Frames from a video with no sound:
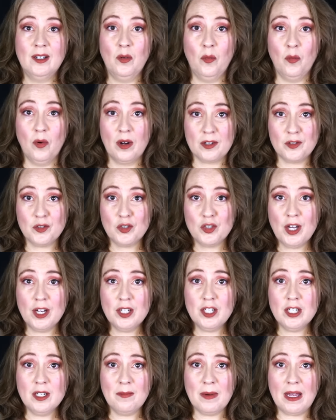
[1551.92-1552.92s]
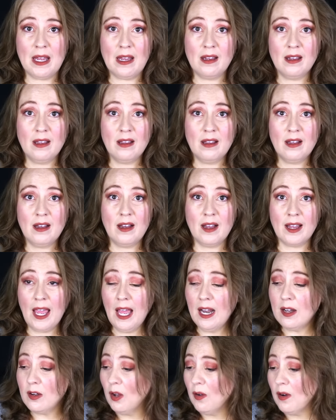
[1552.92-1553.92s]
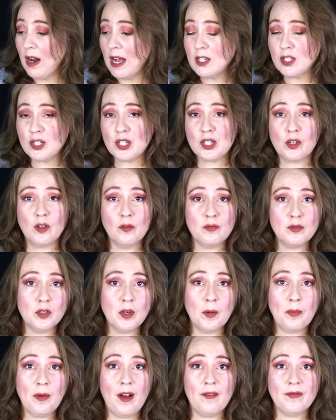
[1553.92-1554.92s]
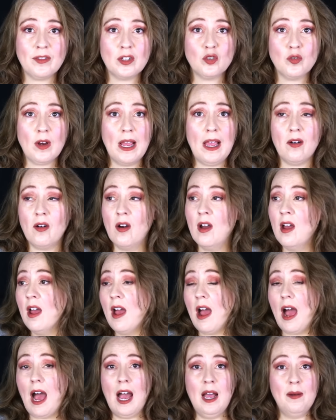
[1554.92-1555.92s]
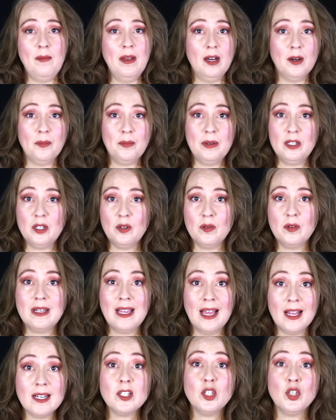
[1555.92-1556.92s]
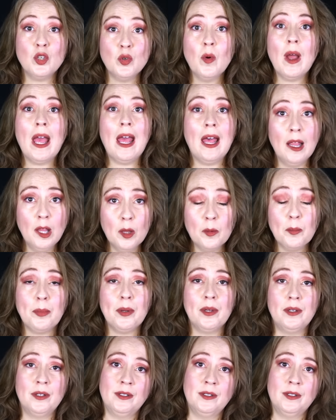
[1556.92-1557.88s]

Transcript: One is judging me. Again, dude, I just scooped you up off the trail. I'm helping you get to help.